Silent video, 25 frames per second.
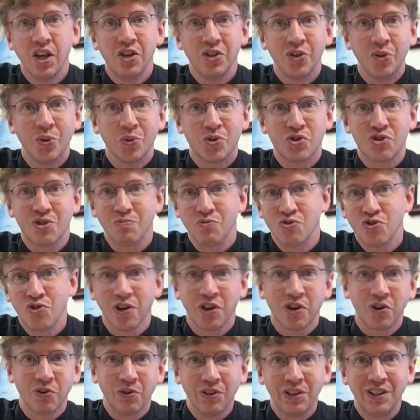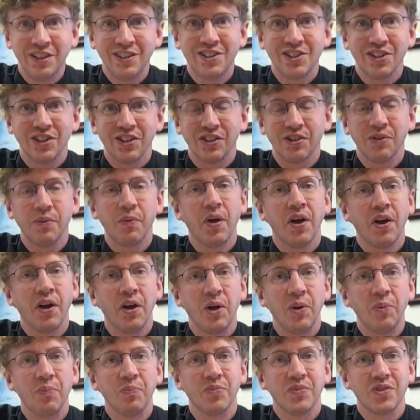use some trickery to
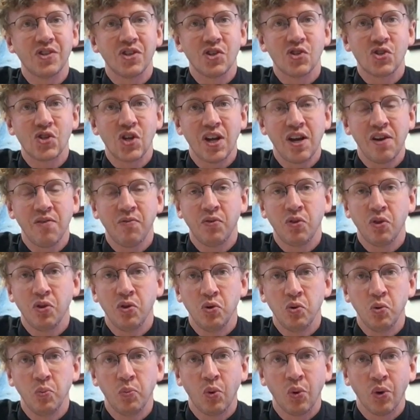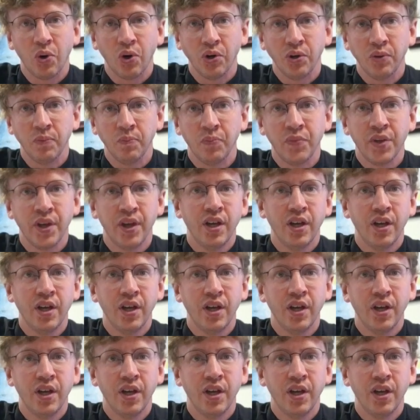um, to save the newborn